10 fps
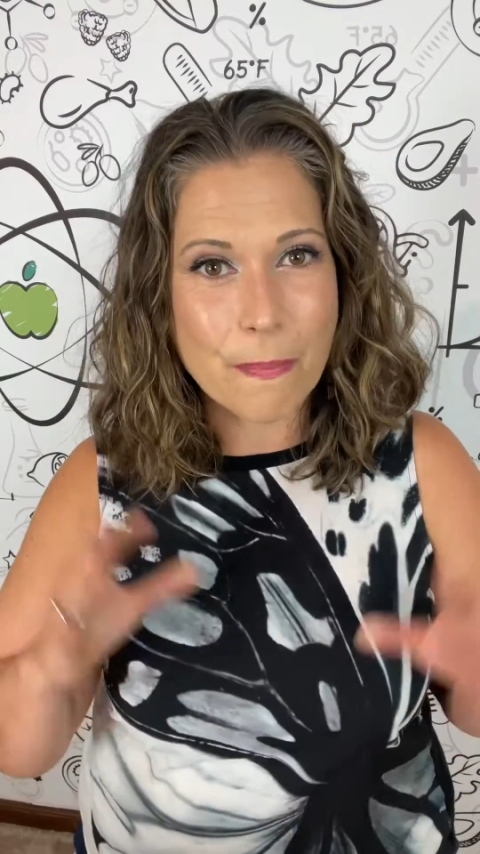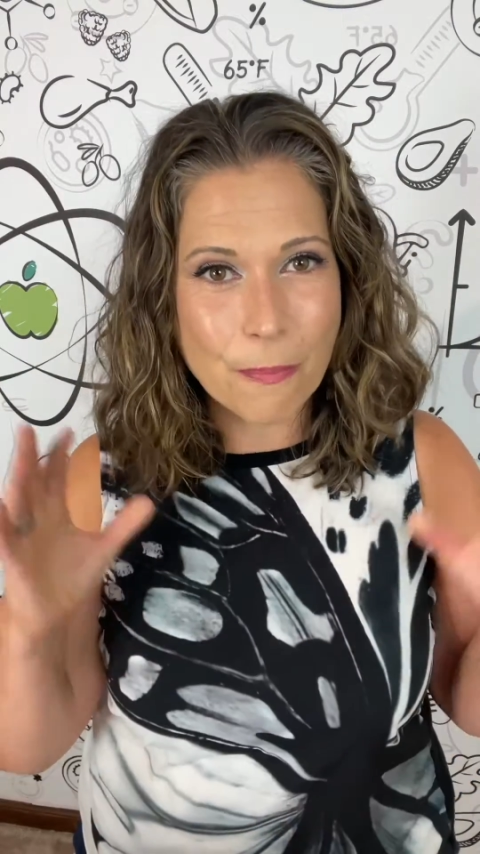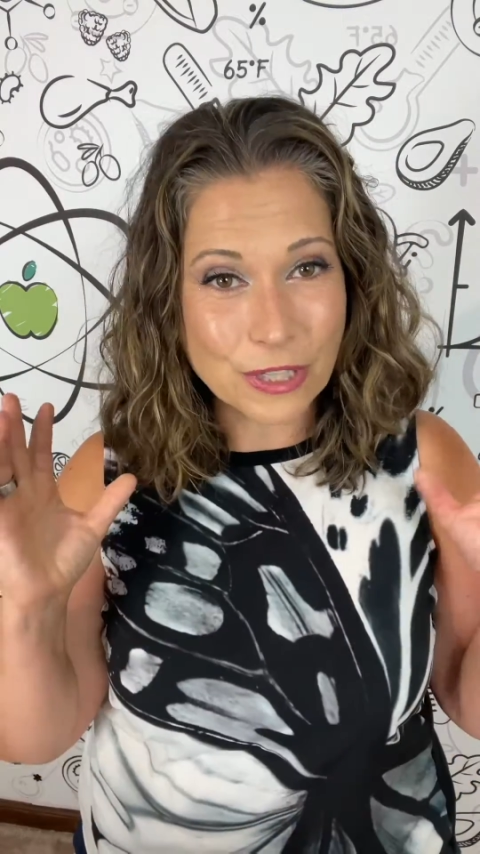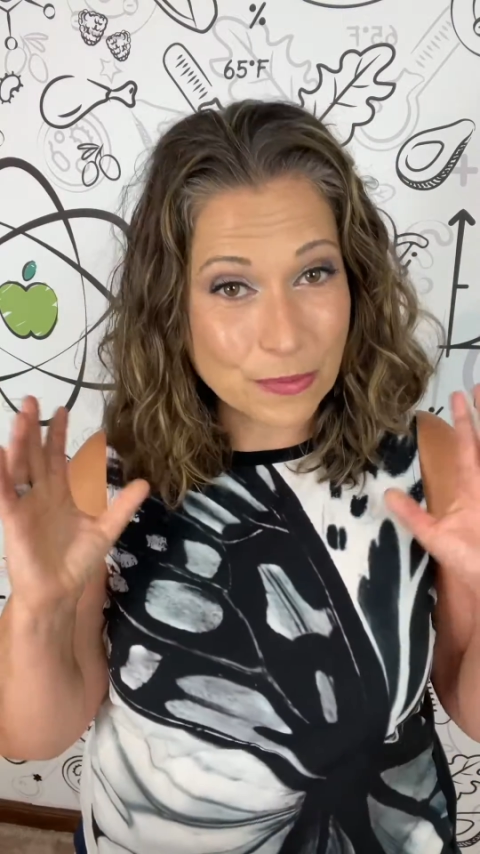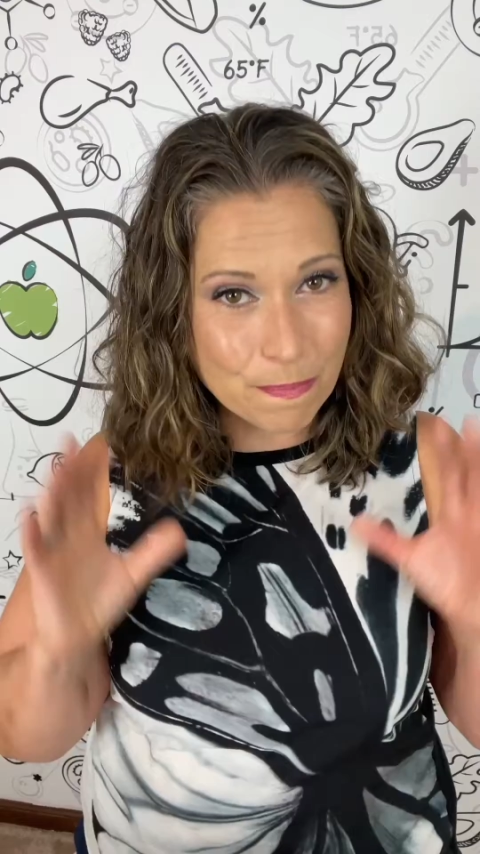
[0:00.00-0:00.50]

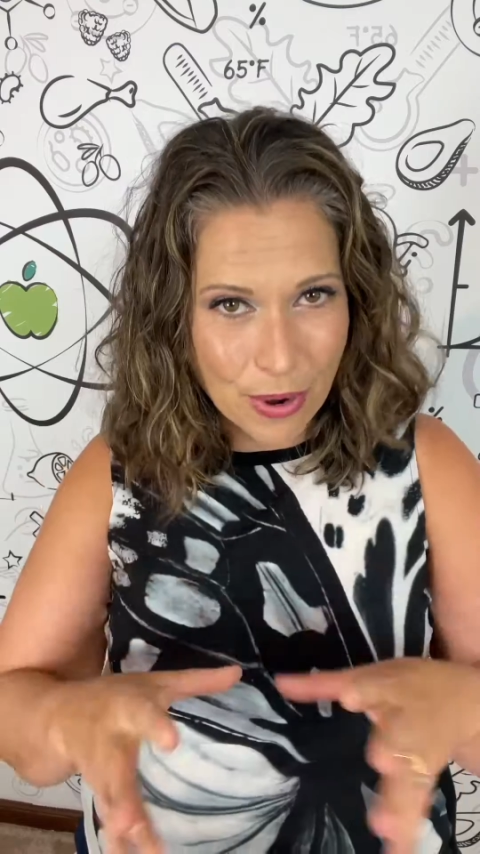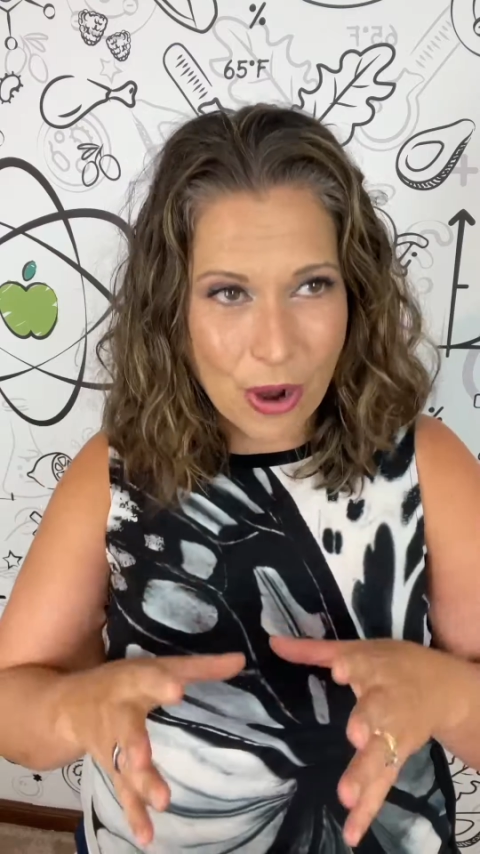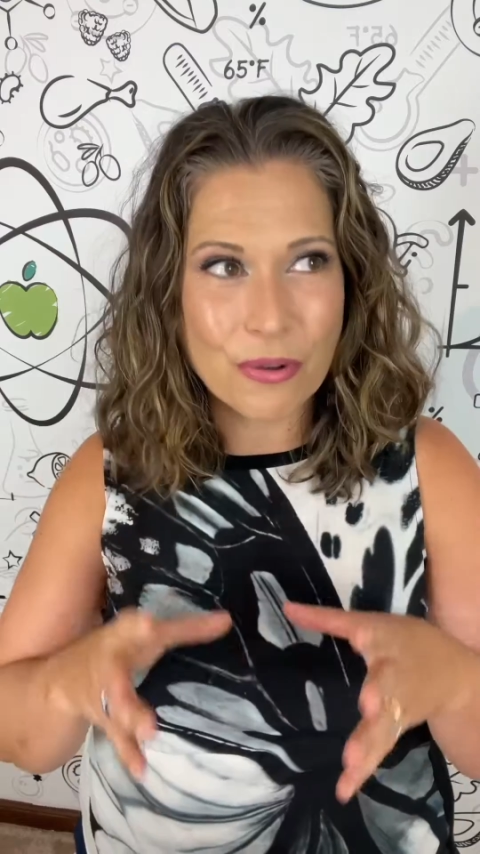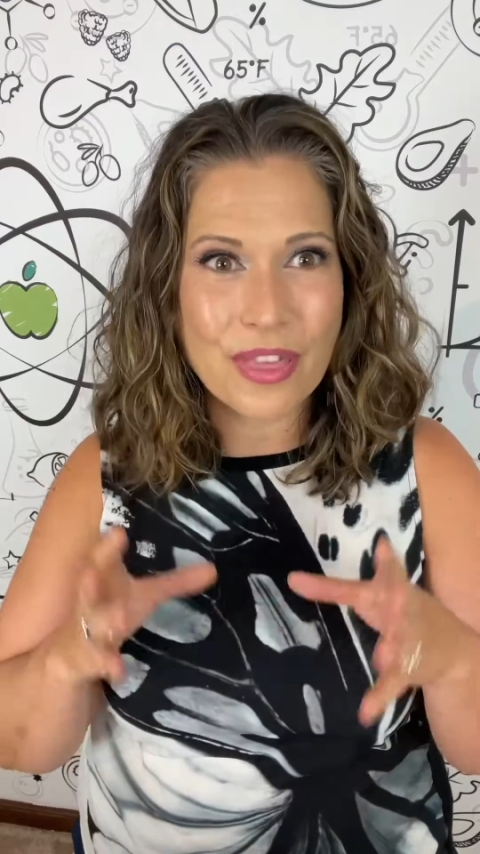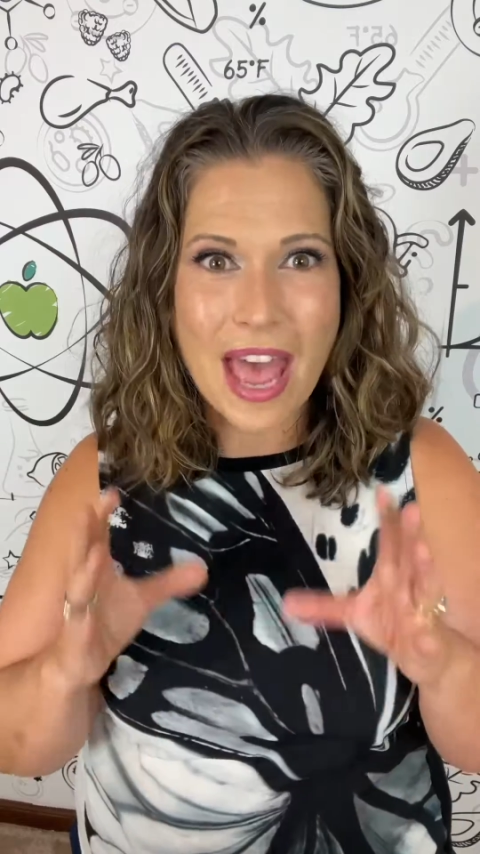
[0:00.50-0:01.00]
which
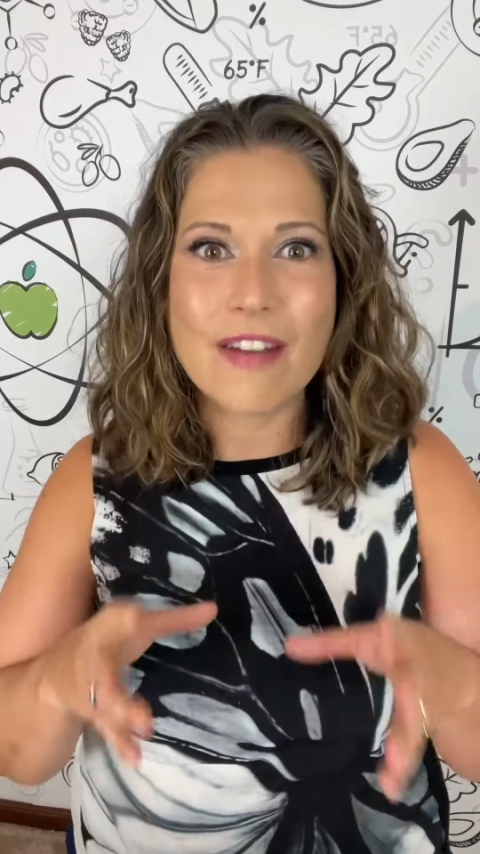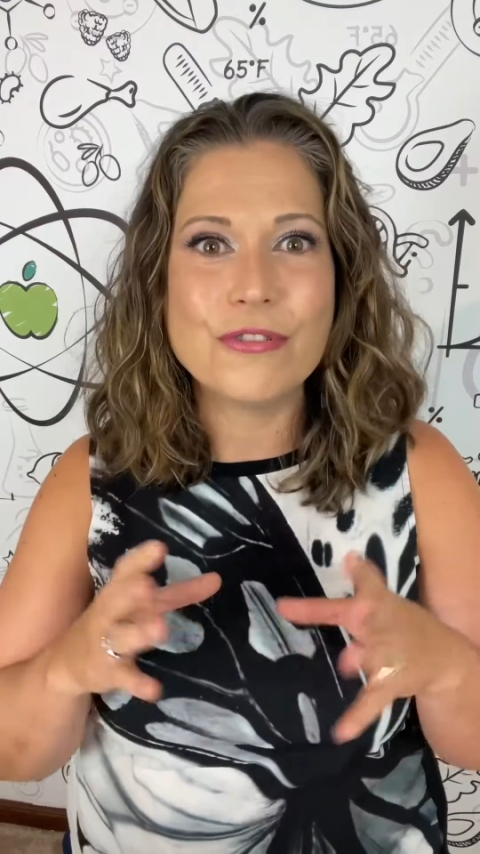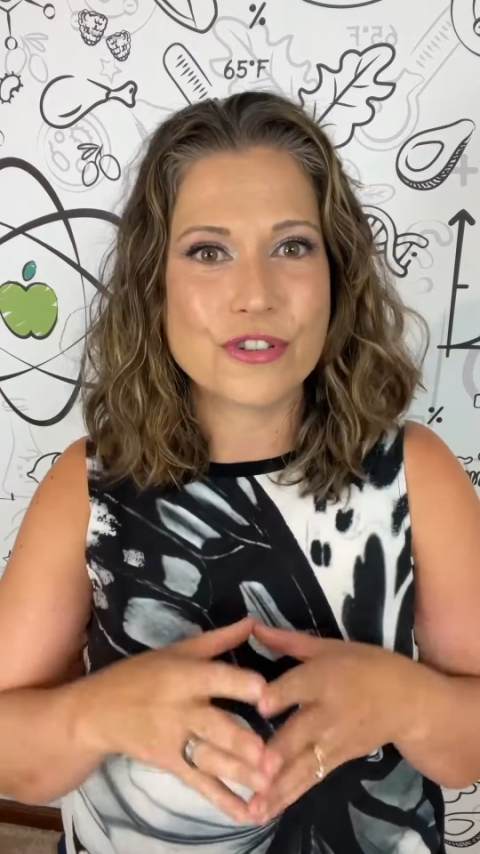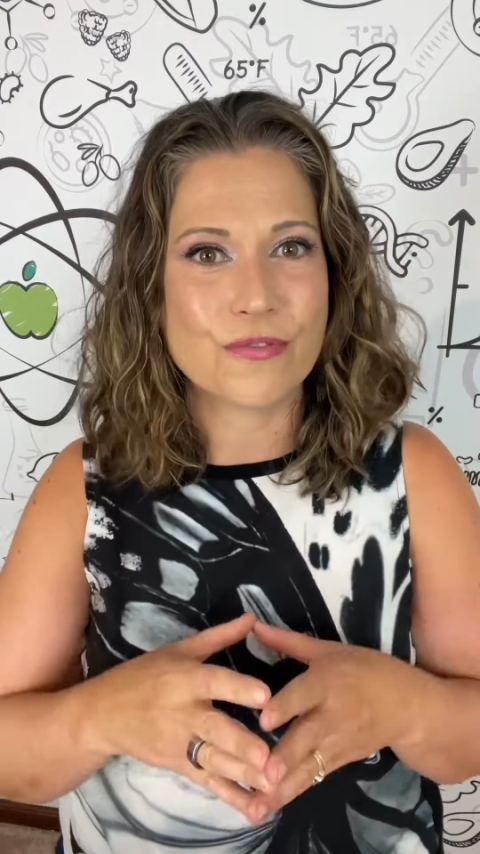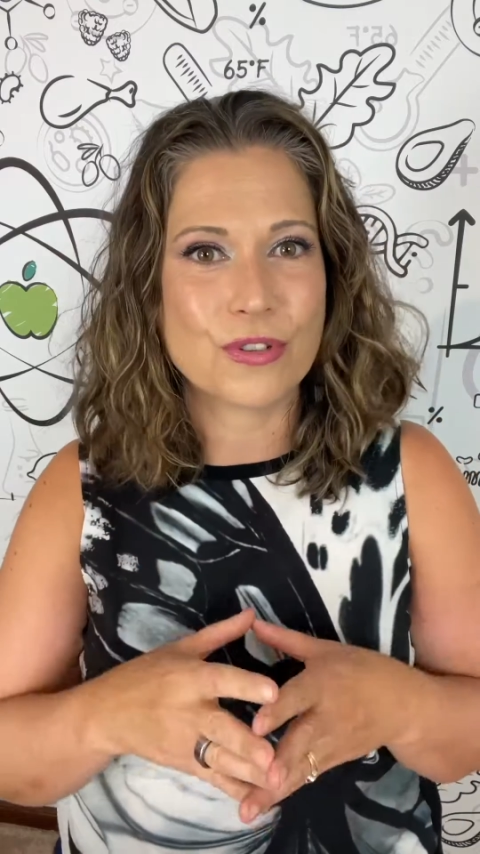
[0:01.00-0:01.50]
both have
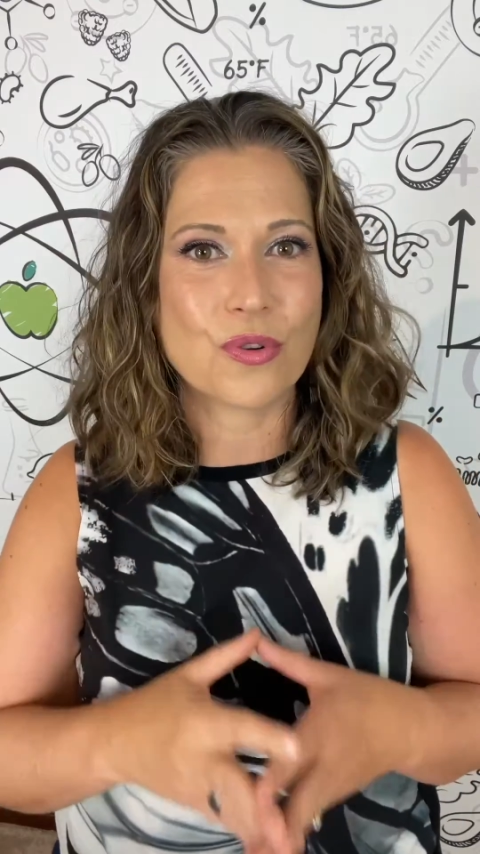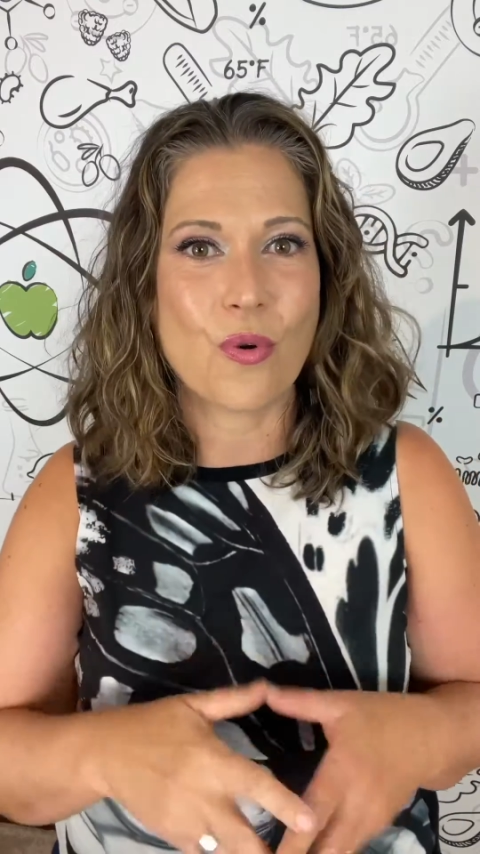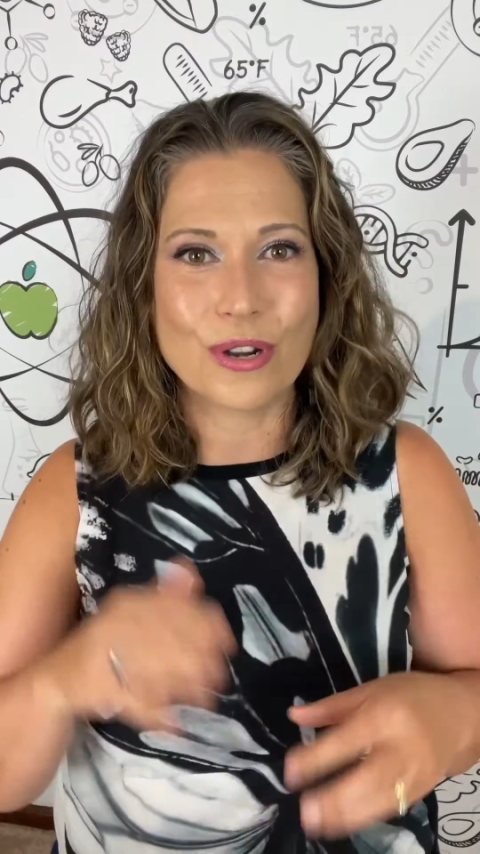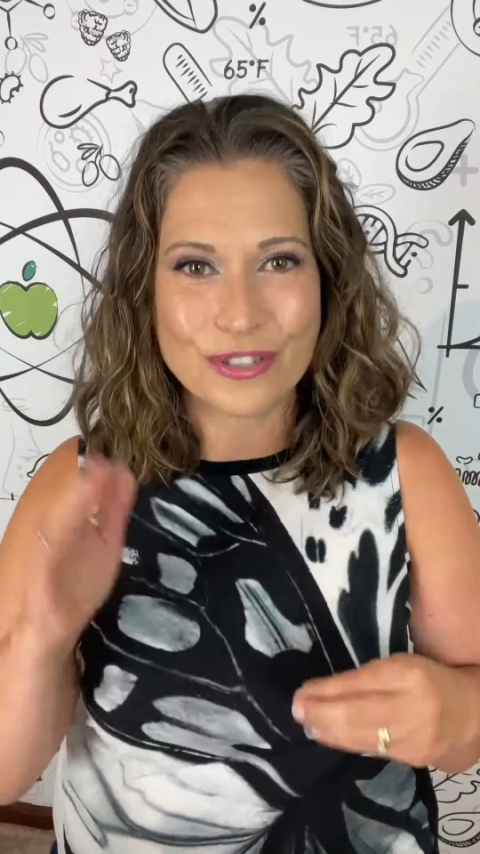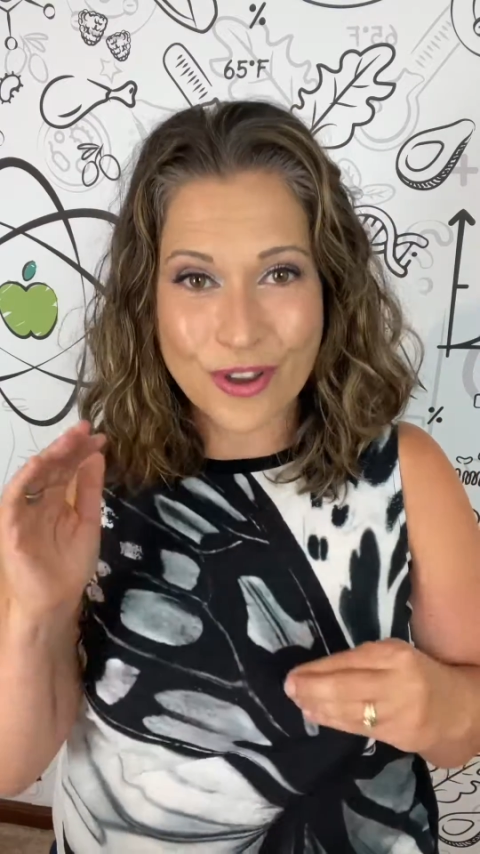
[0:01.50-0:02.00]
nutrivore
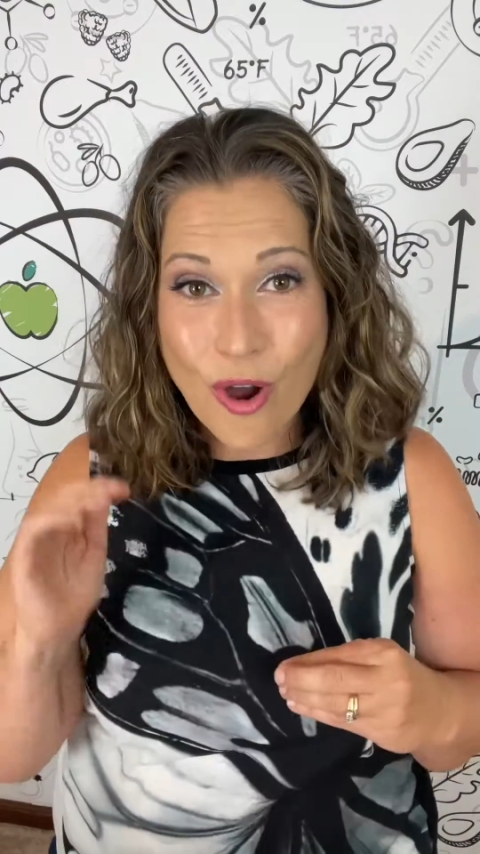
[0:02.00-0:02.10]
scores